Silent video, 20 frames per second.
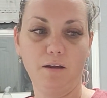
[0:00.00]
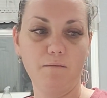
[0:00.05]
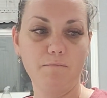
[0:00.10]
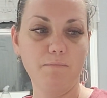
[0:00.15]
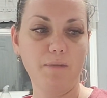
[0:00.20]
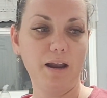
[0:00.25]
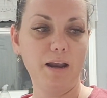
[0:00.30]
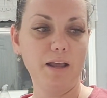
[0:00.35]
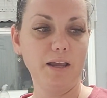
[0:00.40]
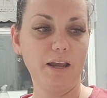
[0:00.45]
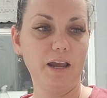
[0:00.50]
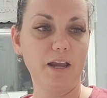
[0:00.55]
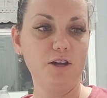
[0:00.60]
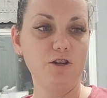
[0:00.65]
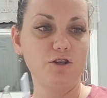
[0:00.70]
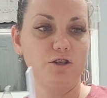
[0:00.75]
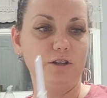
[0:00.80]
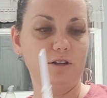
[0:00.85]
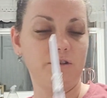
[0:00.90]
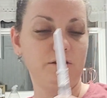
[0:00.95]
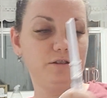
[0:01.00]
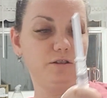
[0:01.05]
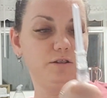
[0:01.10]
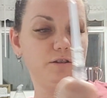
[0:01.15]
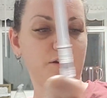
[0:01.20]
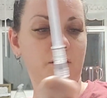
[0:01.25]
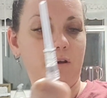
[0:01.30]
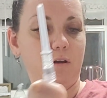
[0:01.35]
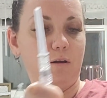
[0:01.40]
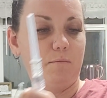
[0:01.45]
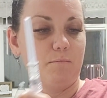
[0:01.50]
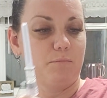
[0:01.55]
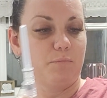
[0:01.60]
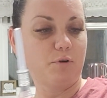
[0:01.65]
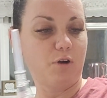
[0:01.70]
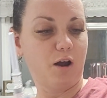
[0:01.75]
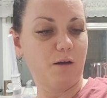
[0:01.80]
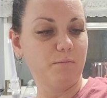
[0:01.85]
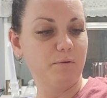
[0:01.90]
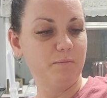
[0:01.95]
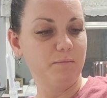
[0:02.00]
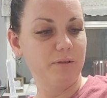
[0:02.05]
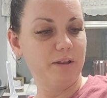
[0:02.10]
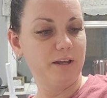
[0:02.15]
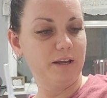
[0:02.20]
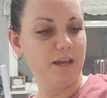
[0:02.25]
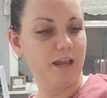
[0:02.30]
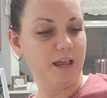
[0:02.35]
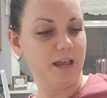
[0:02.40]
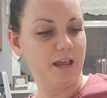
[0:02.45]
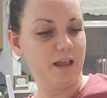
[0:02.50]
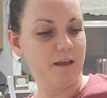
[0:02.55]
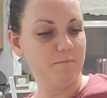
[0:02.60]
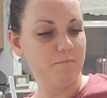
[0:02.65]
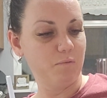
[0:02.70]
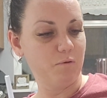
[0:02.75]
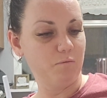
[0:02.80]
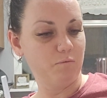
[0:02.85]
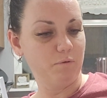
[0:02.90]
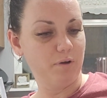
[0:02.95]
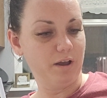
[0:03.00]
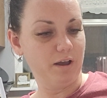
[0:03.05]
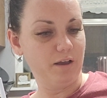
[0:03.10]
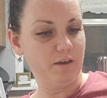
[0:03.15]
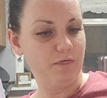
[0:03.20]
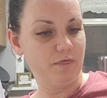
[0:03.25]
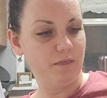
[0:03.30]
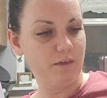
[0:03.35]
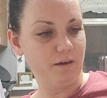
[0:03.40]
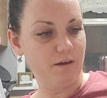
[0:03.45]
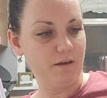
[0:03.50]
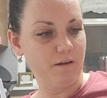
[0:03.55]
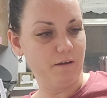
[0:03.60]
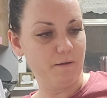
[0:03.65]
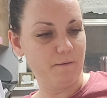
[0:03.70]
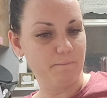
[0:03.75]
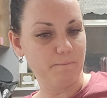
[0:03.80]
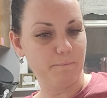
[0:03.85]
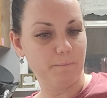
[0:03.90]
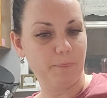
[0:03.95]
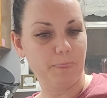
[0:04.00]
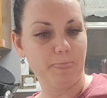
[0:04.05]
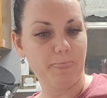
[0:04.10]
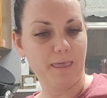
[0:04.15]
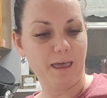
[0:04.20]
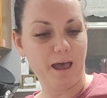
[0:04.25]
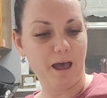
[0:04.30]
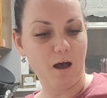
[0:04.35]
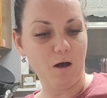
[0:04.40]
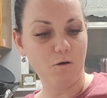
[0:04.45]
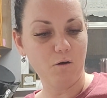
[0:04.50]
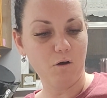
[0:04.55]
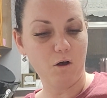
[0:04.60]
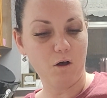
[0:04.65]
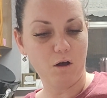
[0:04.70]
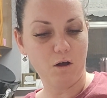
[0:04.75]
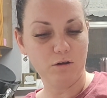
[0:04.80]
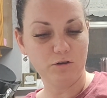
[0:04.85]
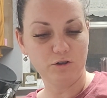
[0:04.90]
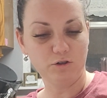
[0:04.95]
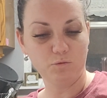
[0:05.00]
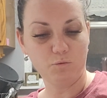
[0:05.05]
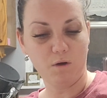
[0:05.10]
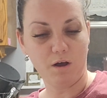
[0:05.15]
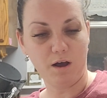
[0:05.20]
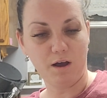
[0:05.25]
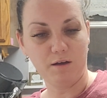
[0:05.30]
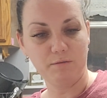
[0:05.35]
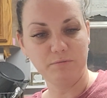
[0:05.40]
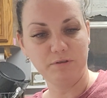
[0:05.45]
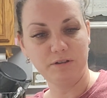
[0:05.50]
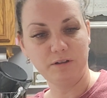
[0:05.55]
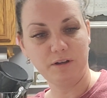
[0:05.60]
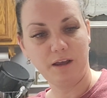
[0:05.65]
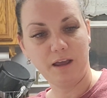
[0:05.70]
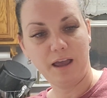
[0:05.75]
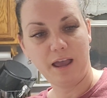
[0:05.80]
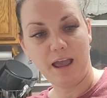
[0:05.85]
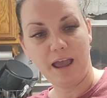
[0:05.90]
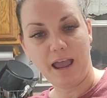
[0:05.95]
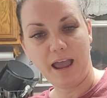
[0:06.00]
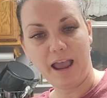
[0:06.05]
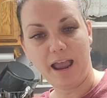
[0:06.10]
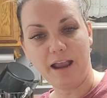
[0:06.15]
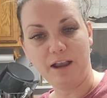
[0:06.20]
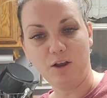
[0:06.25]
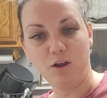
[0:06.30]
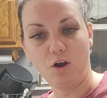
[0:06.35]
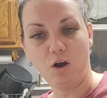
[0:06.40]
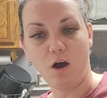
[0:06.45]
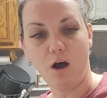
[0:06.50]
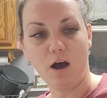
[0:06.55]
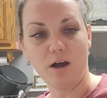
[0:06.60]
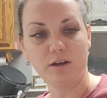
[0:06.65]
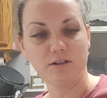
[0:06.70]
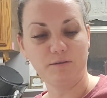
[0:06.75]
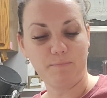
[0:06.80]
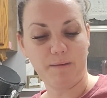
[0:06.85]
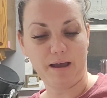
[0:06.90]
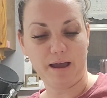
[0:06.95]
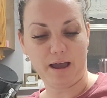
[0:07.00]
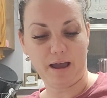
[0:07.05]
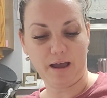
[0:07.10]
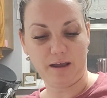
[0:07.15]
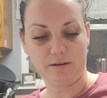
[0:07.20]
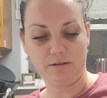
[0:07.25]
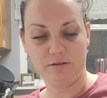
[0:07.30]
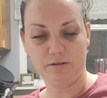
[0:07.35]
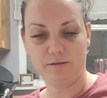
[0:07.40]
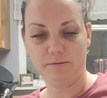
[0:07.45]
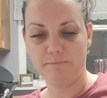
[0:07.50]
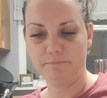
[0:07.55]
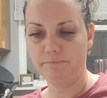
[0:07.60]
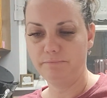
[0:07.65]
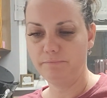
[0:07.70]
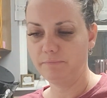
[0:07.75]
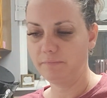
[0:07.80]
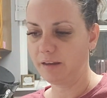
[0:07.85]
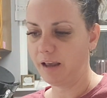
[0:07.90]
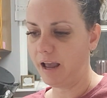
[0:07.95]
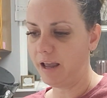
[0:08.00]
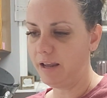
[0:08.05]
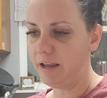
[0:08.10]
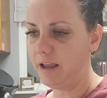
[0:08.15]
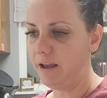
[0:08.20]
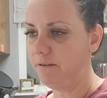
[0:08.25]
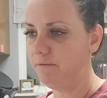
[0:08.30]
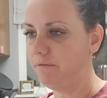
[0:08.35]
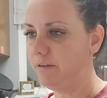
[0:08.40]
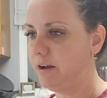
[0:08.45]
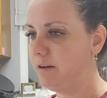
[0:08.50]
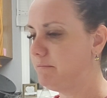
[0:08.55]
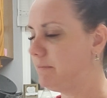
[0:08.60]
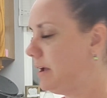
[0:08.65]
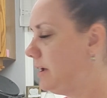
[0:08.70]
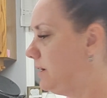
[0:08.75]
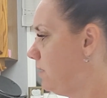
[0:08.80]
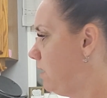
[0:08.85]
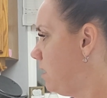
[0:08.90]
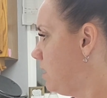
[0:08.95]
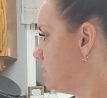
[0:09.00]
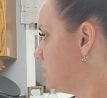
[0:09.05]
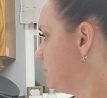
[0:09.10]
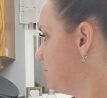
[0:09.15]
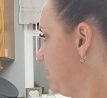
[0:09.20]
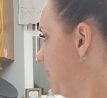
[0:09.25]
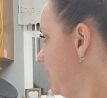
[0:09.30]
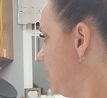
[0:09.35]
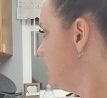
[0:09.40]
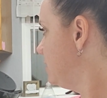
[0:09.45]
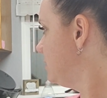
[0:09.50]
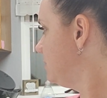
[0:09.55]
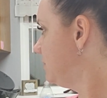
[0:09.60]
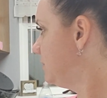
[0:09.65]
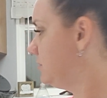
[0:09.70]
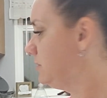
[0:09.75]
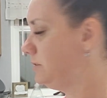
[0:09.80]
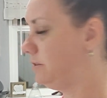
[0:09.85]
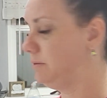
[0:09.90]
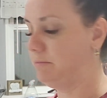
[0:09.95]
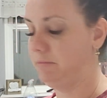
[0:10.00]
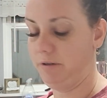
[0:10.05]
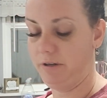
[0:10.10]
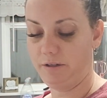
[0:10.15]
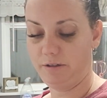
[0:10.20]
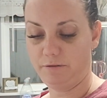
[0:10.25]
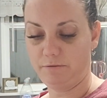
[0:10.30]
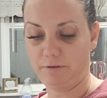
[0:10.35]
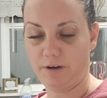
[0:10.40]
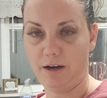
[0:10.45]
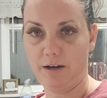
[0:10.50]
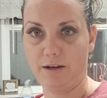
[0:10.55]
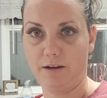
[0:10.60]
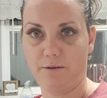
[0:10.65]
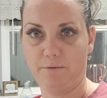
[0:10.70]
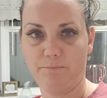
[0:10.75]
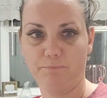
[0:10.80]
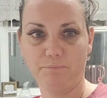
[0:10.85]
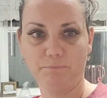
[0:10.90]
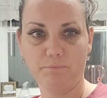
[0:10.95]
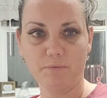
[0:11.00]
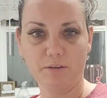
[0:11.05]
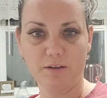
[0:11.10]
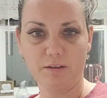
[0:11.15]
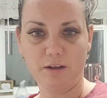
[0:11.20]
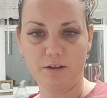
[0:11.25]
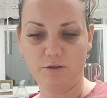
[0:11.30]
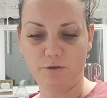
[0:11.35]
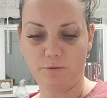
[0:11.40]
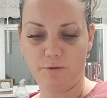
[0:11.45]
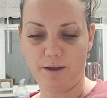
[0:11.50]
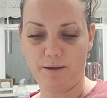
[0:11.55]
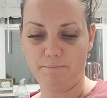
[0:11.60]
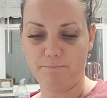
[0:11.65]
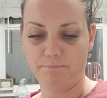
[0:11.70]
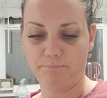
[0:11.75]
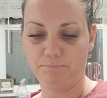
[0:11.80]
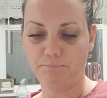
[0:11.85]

medications probably came with alcohol swabs and gauze pads. I can't find my gauze pads for some reason right now. That's okay.